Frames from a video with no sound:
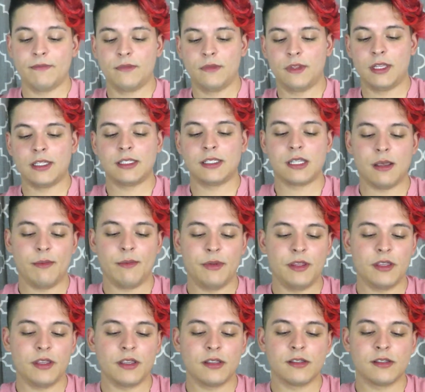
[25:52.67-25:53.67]
they sent me
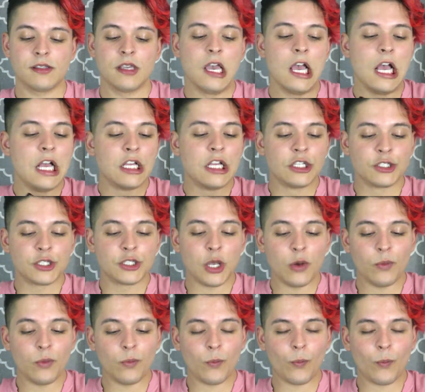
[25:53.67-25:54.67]
this
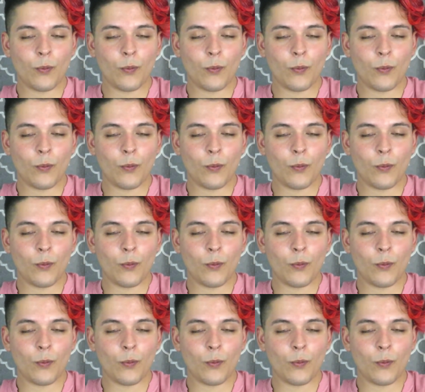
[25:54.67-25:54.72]
so